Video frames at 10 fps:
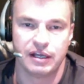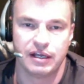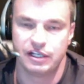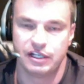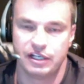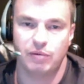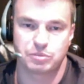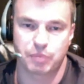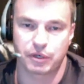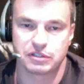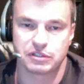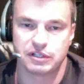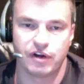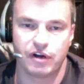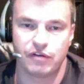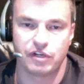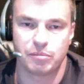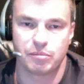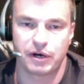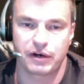I was personally involved in a
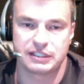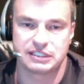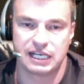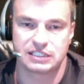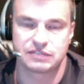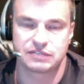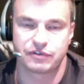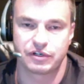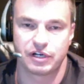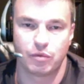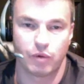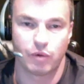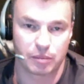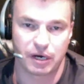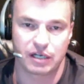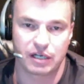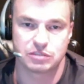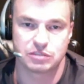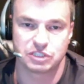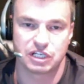market test for one of the products
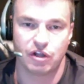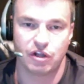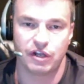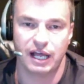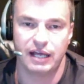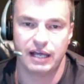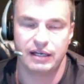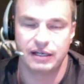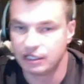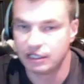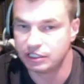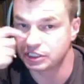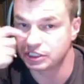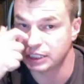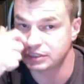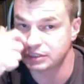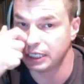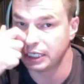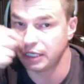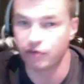that we sell online just
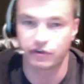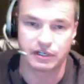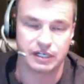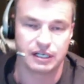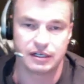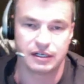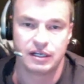yesterday over in